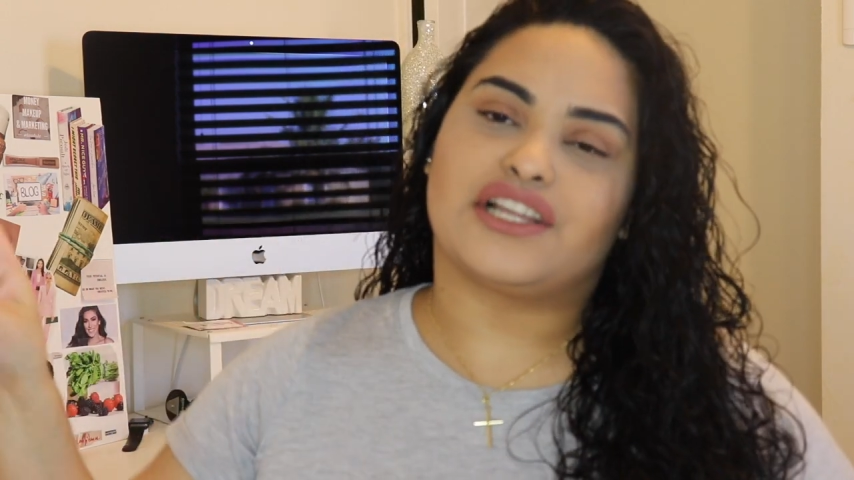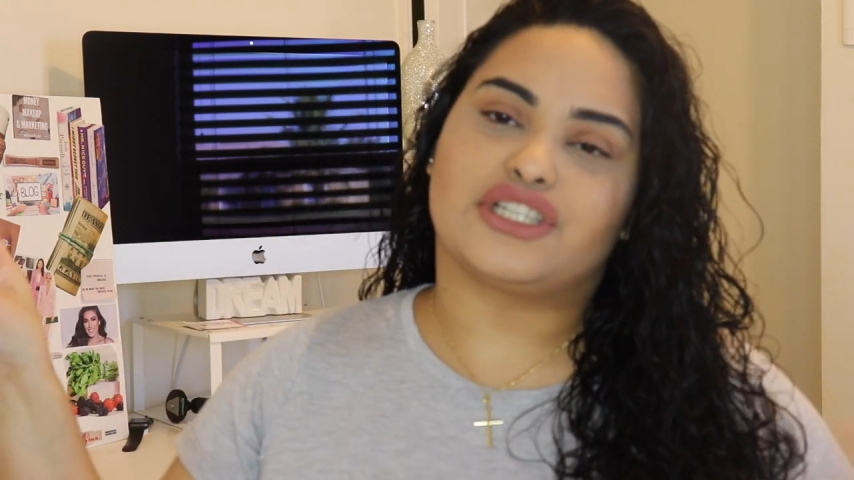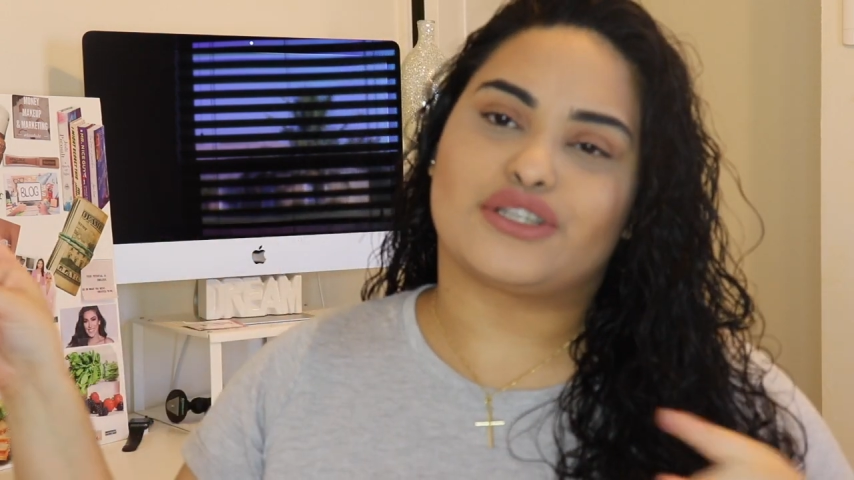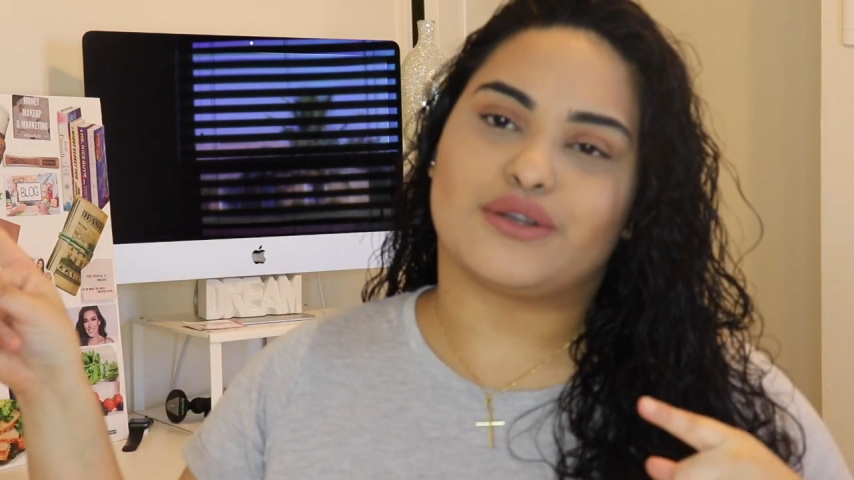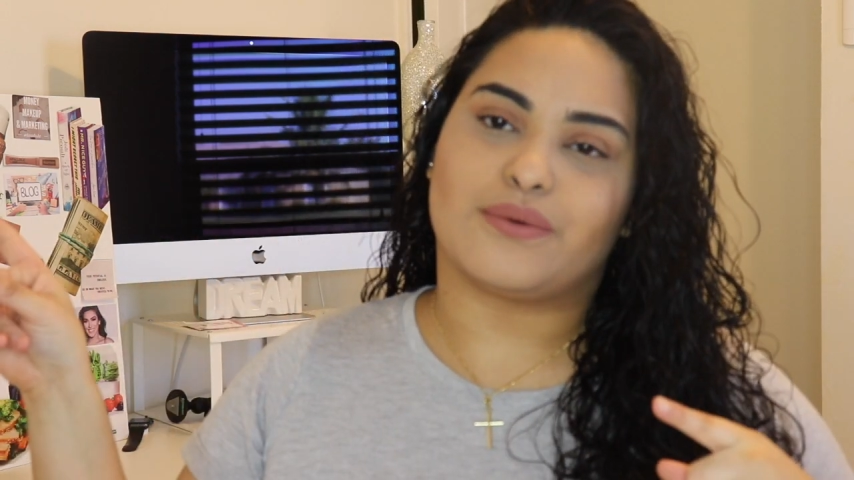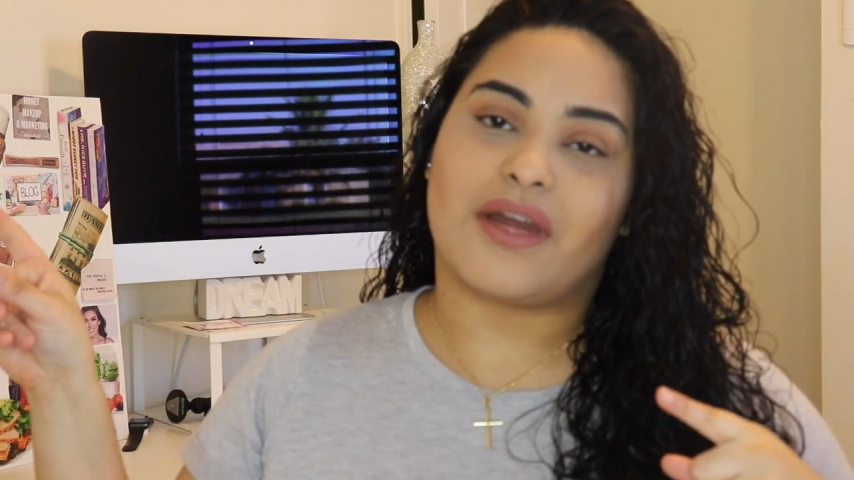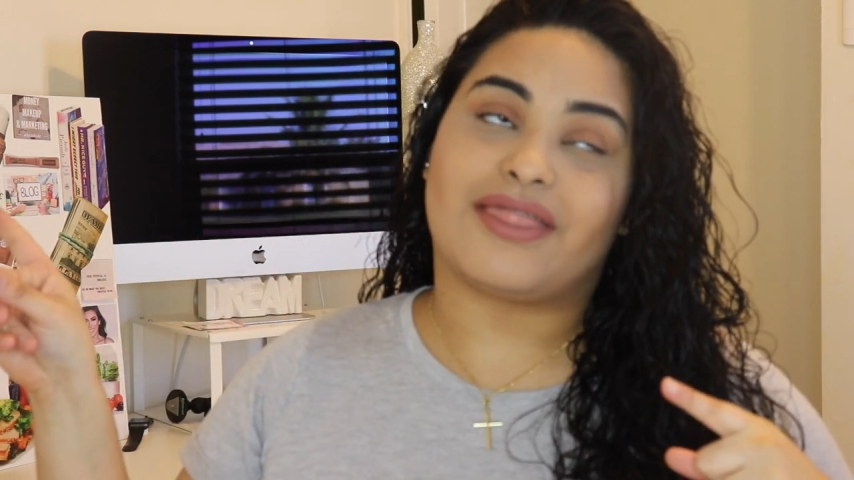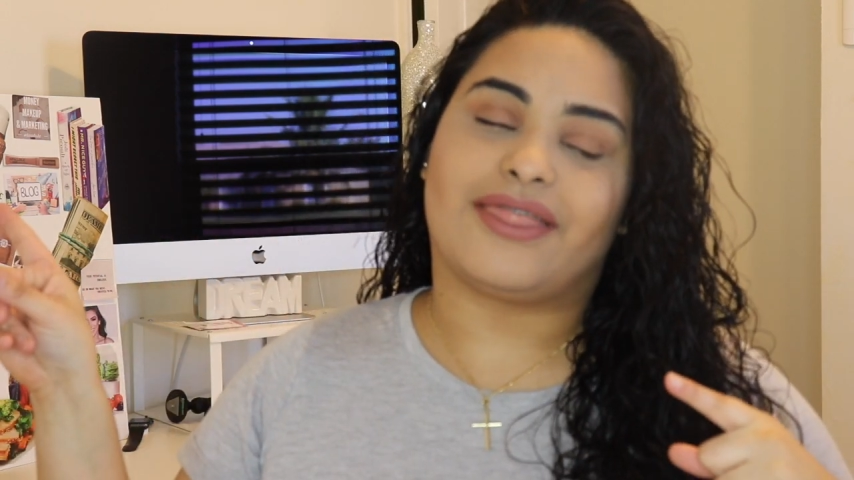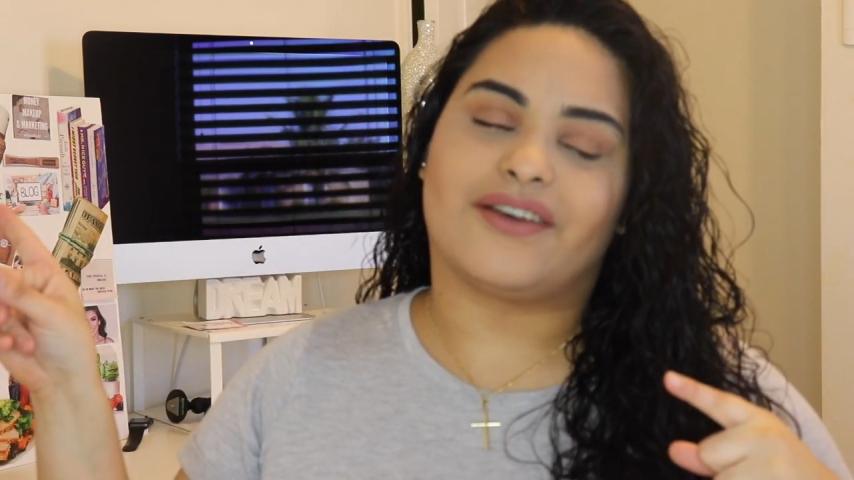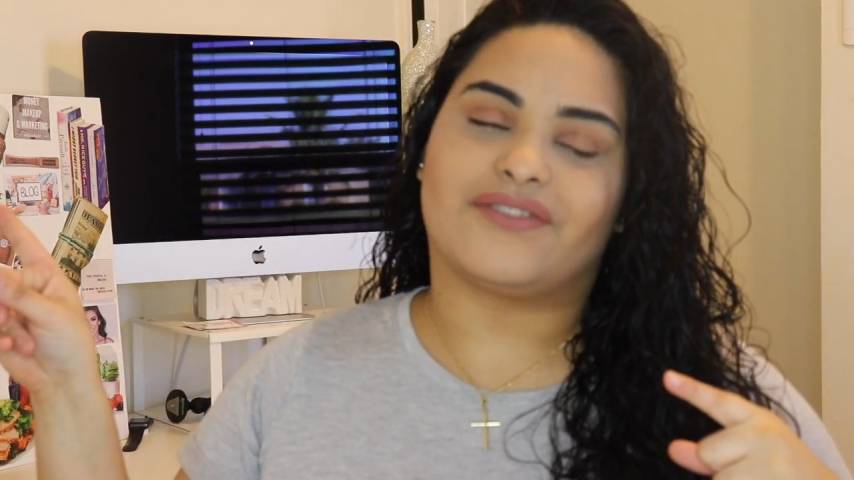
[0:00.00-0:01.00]
into
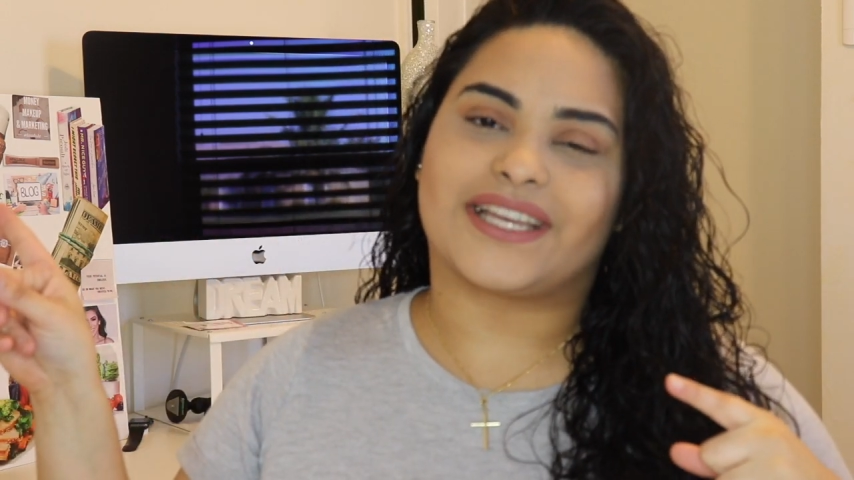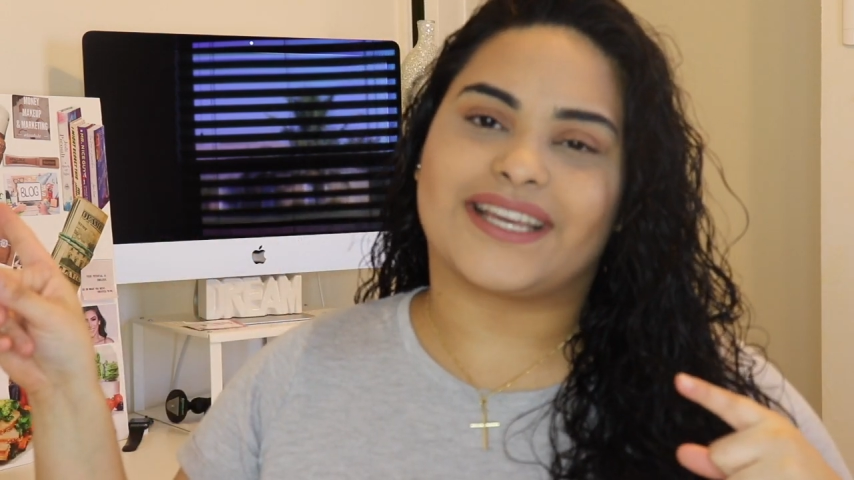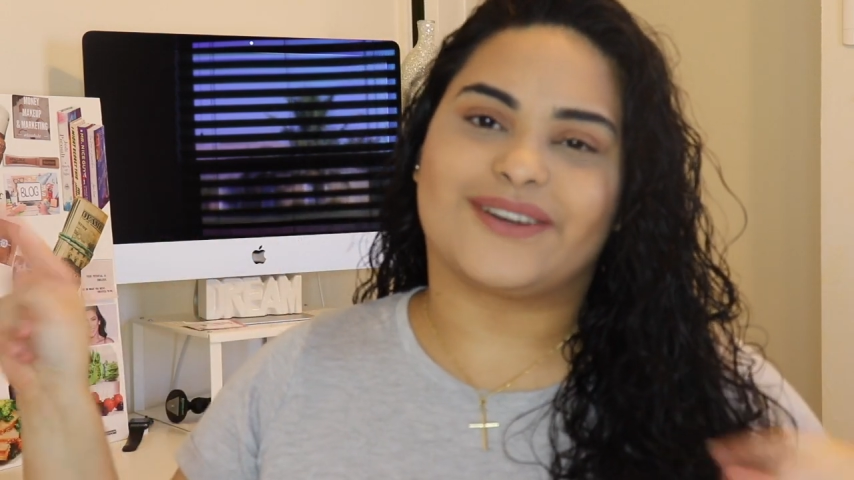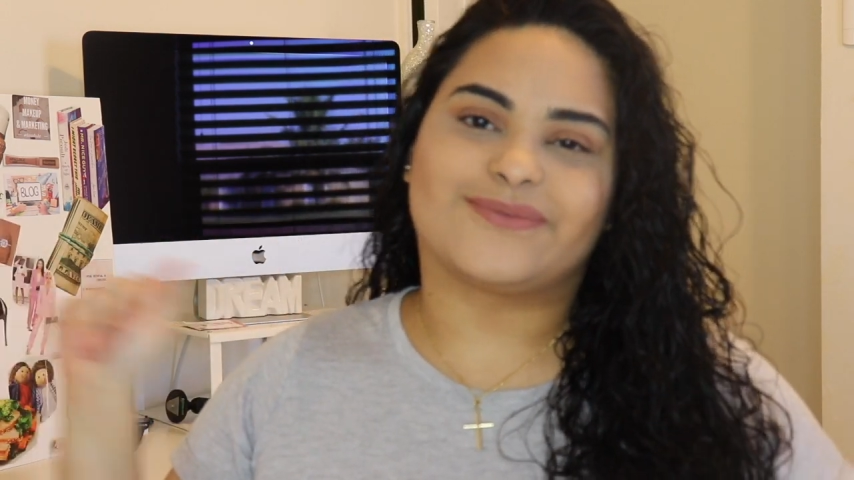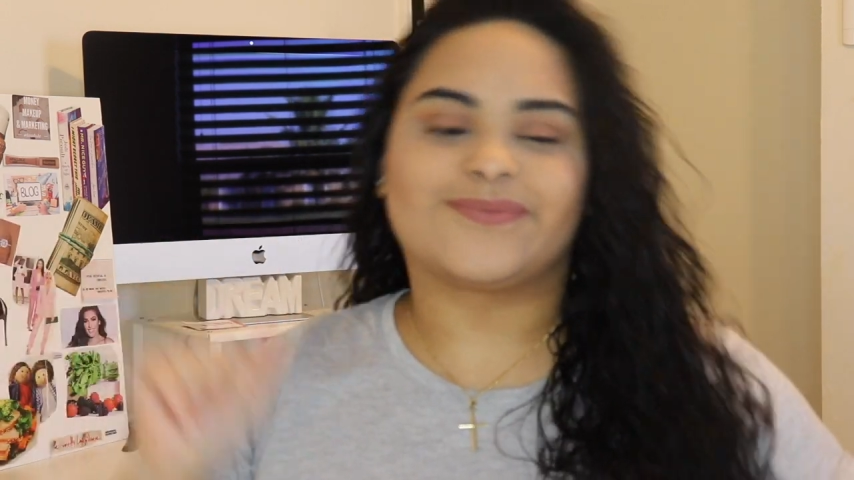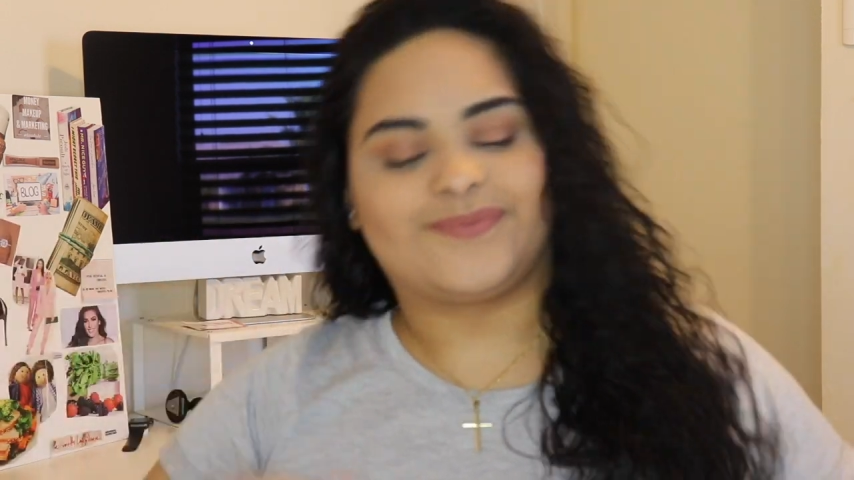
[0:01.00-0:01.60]
the video.